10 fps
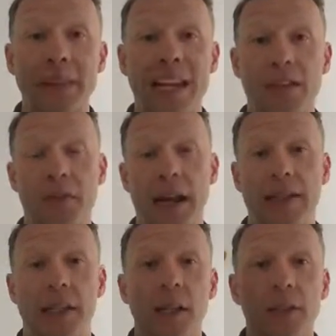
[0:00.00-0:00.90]
That's a
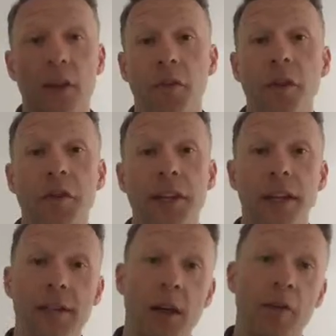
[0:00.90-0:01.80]
fact. So 50
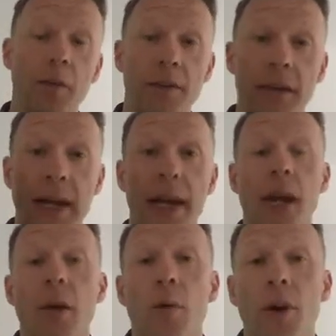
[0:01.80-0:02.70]
years ago from today,
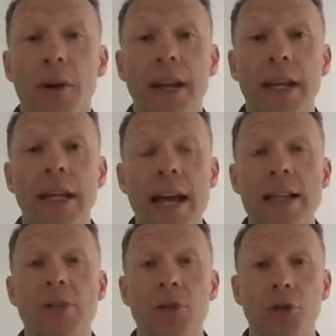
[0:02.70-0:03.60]
we're eating
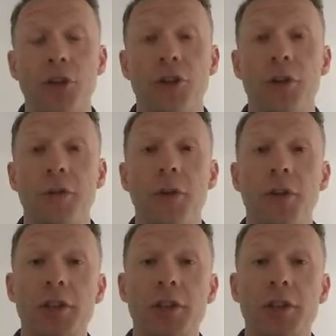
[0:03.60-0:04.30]
less nutritious food.